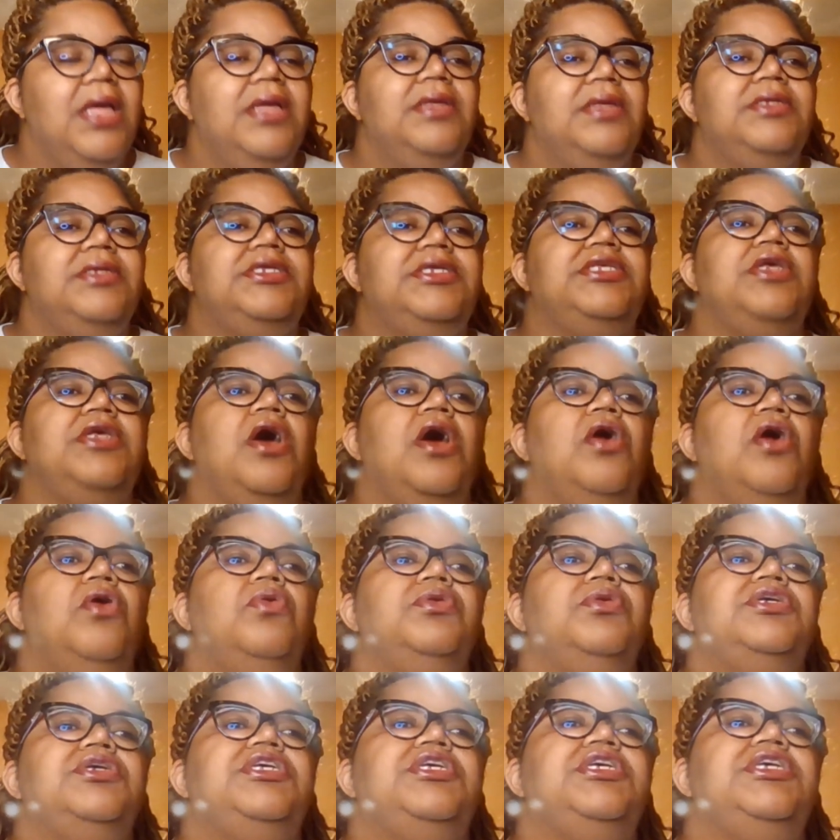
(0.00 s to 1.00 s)

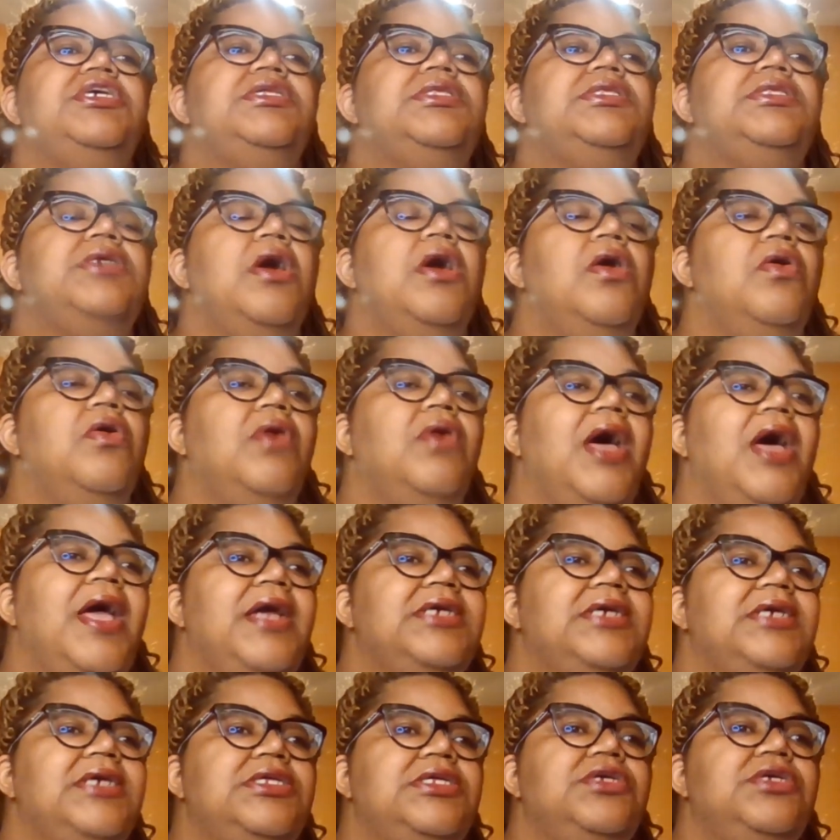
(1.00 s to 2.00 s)
So she told
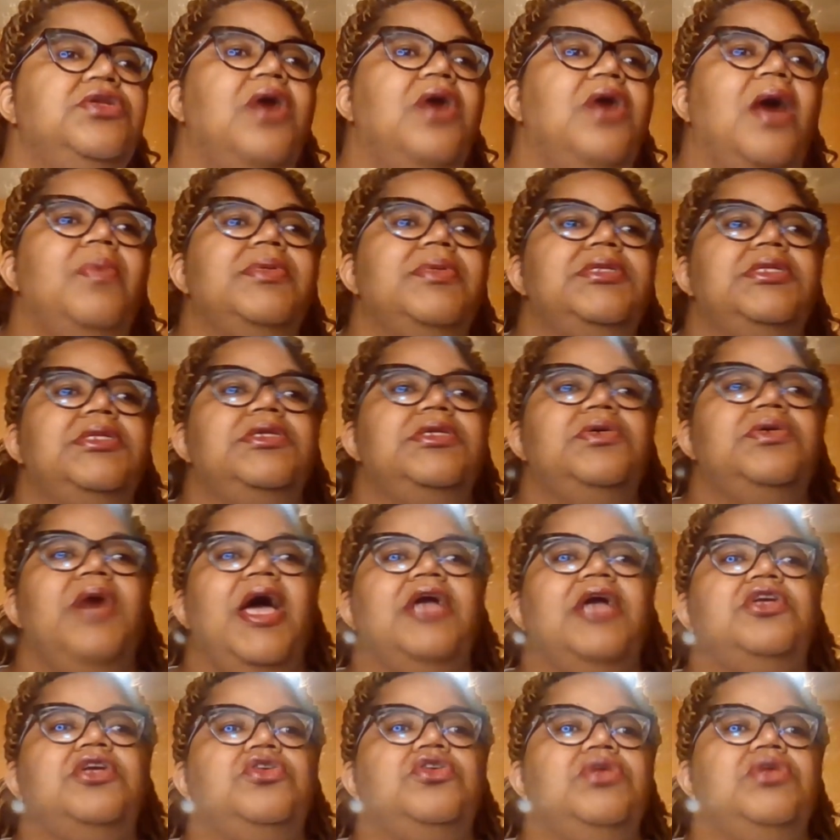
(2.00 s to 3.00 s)
Ashley, you know, I was a little
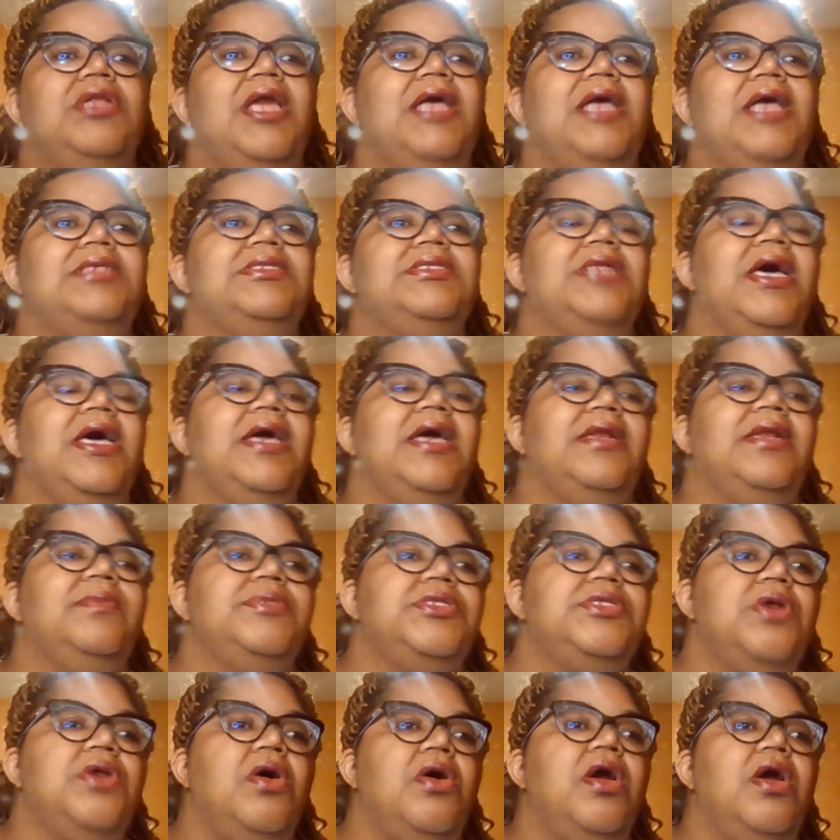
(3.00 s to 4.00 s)
extra last night, I'm
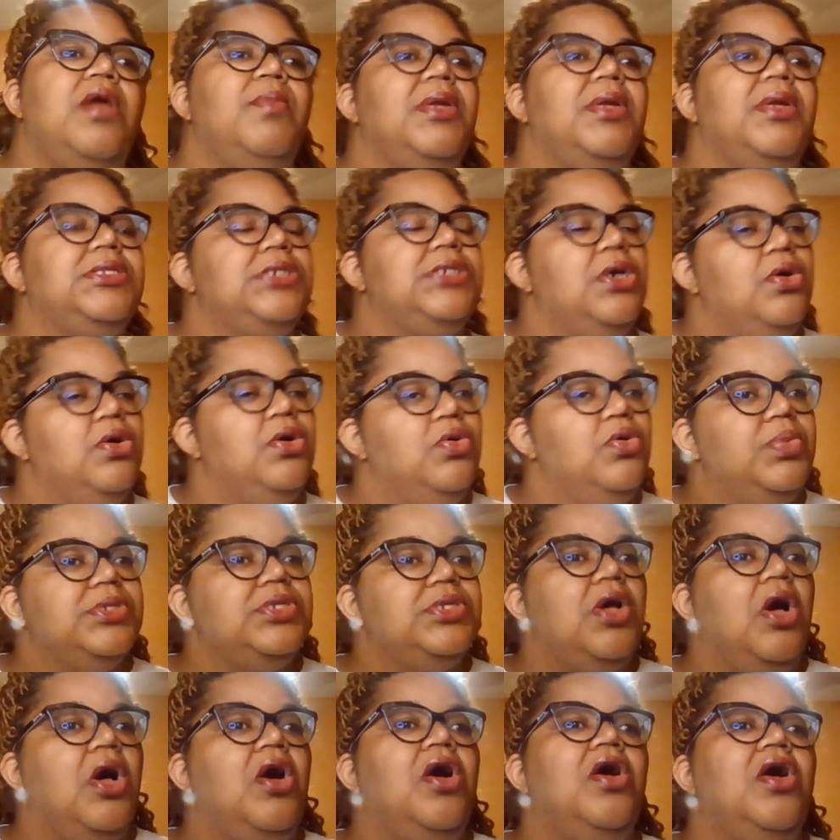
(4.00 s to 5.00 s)
sorry, my tone
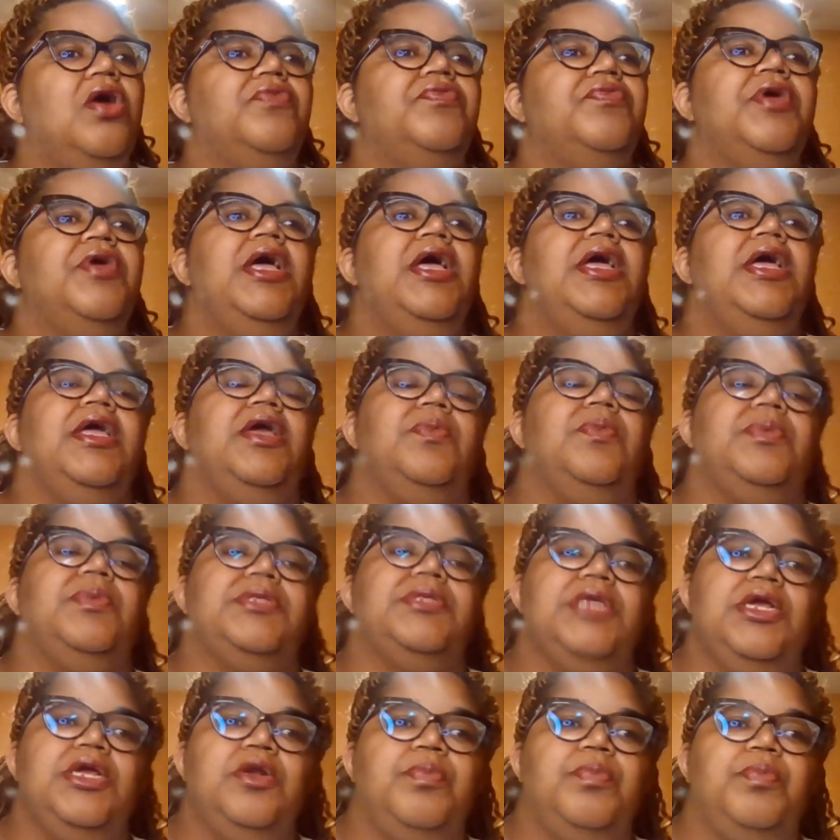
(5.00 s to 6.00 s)
was off, it
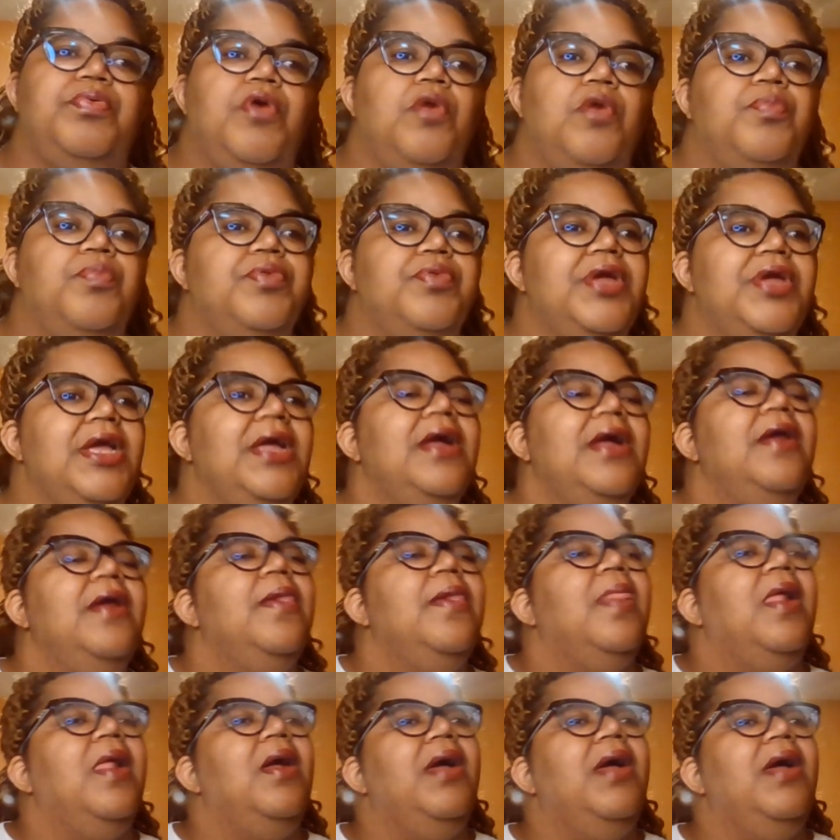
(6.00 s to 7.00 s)
was inappropriate.
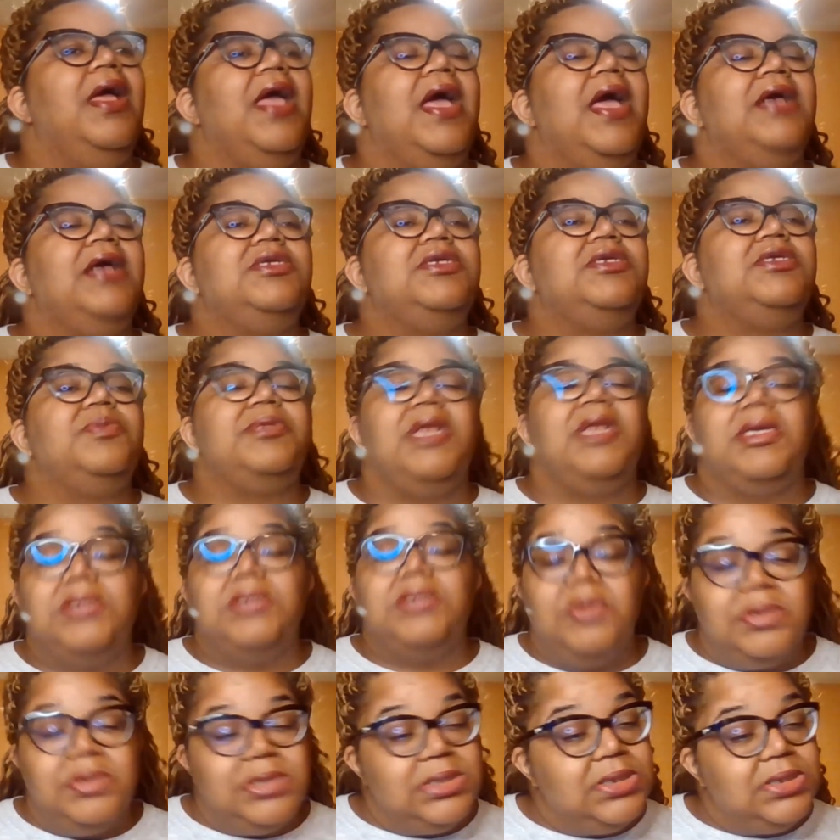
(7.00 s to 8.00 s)
And Ashley was like,
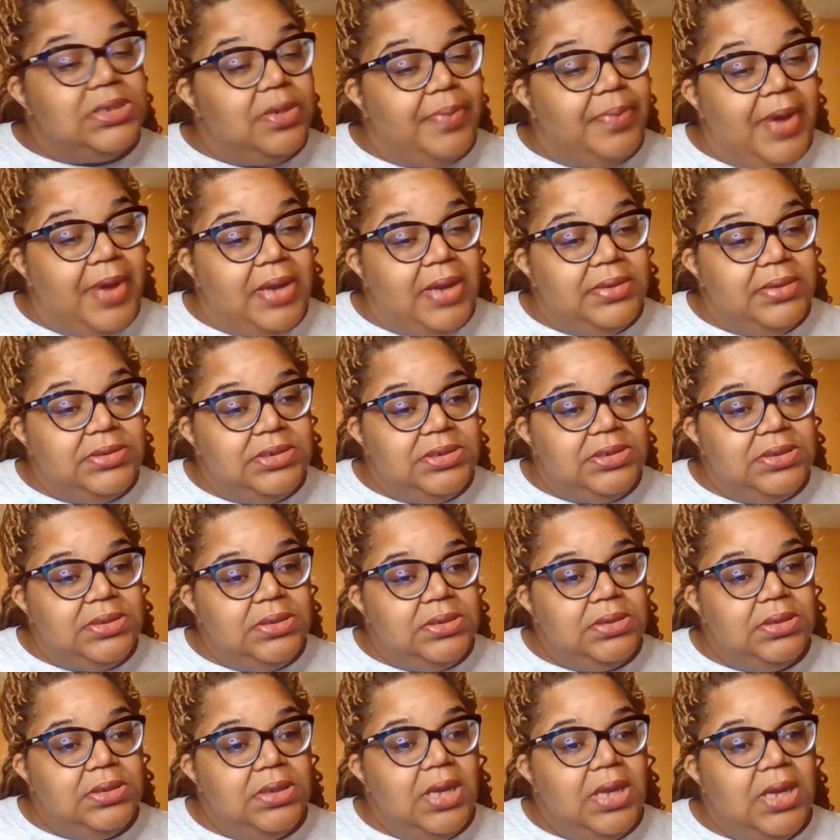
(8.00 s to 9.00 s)
so is this an apology?
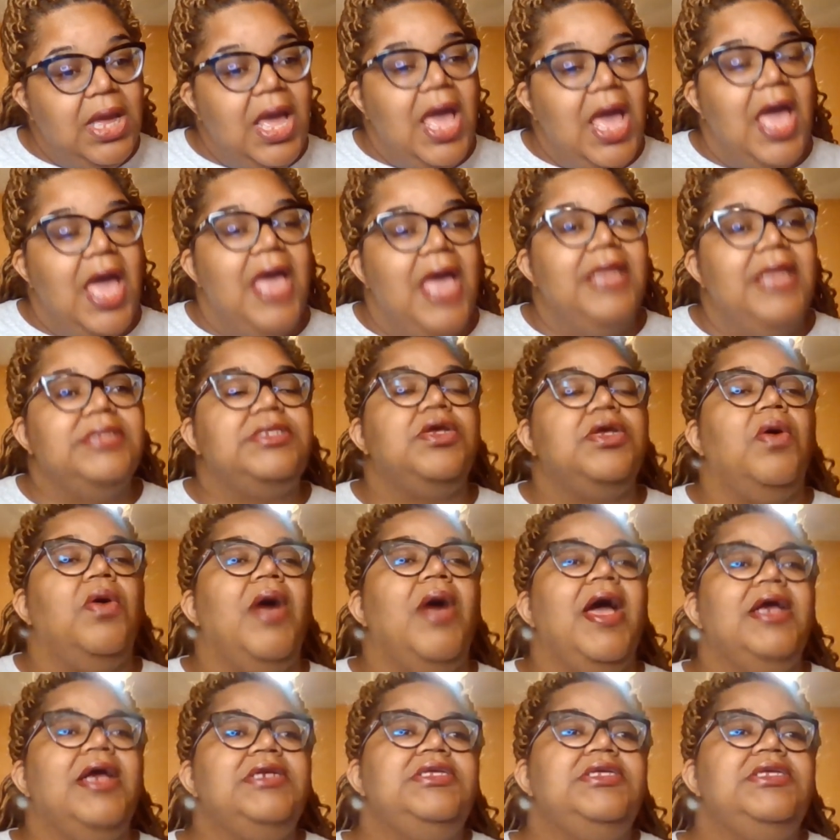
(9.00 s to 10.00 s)
And so
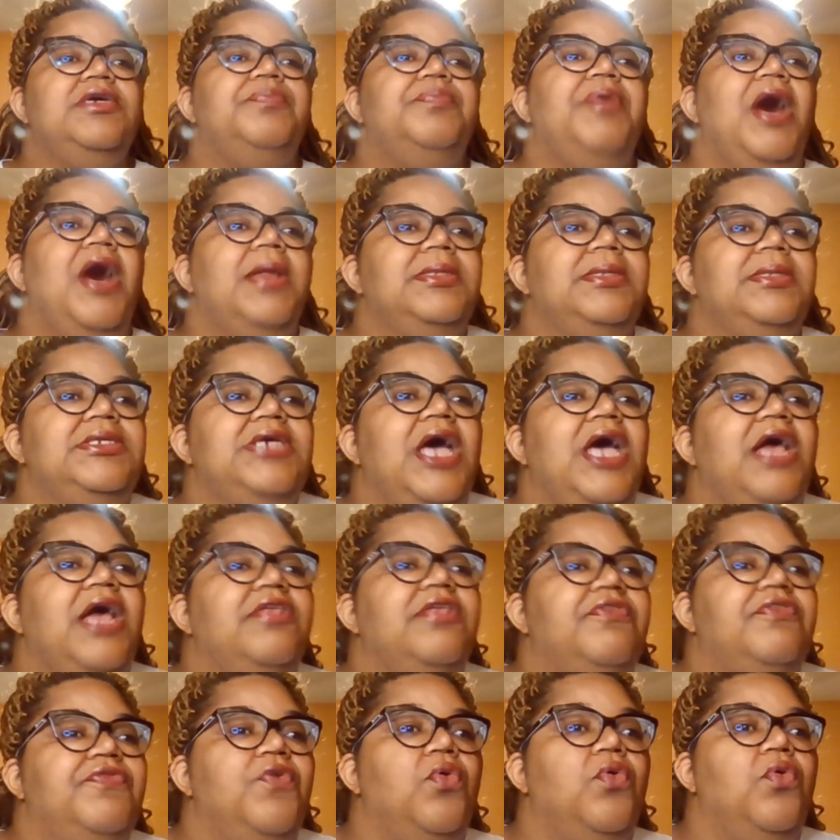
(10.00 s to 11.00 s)
Ashley
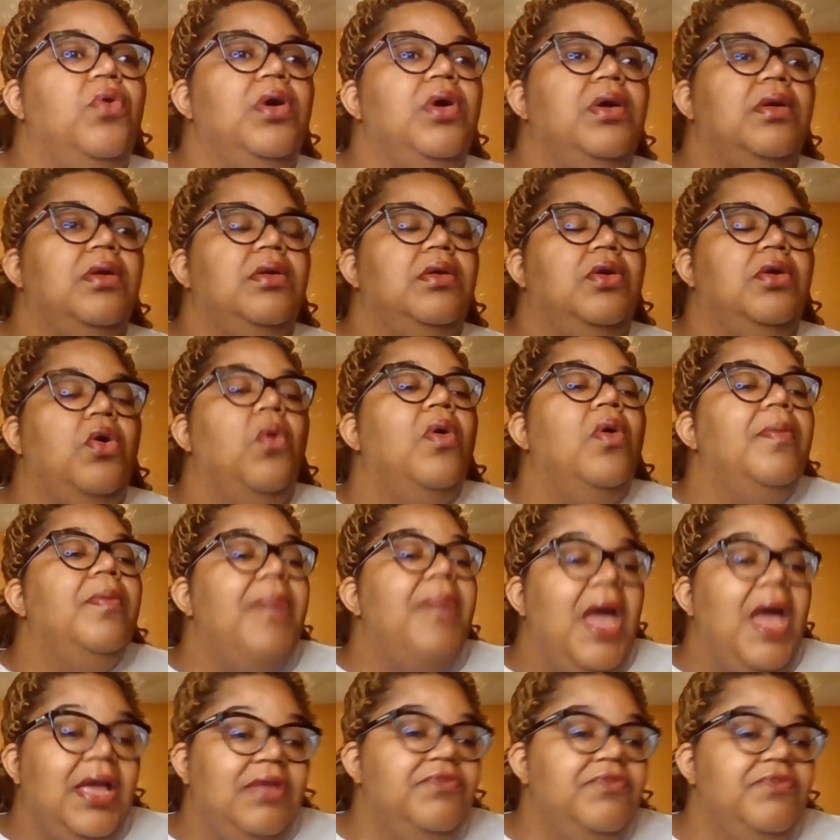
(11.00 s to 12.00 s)
apologized for going
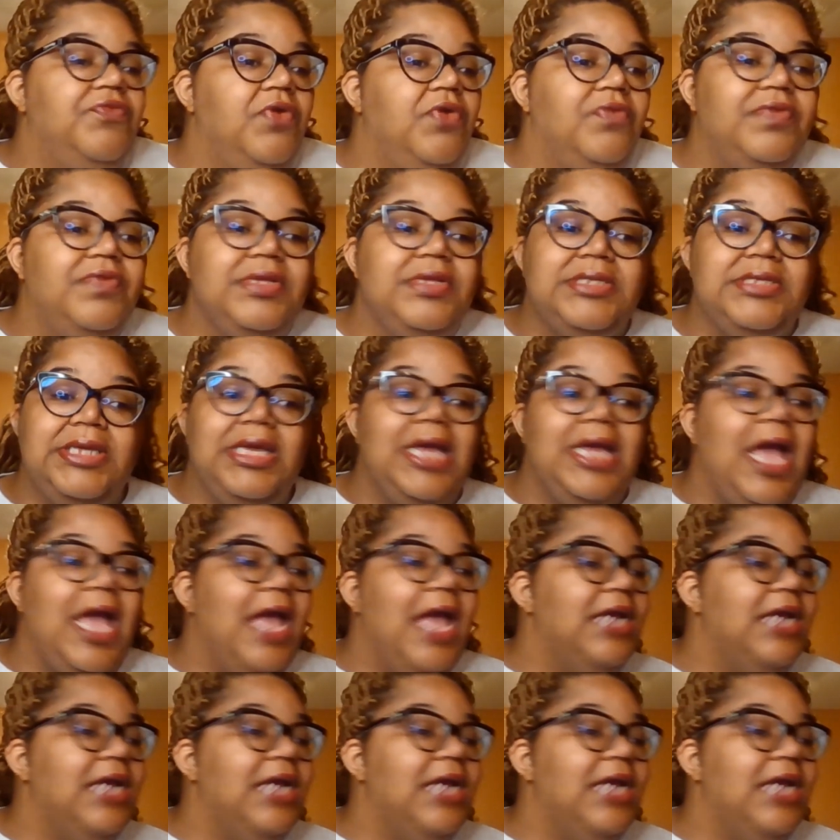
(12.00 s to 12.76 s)
back and forth. Because again,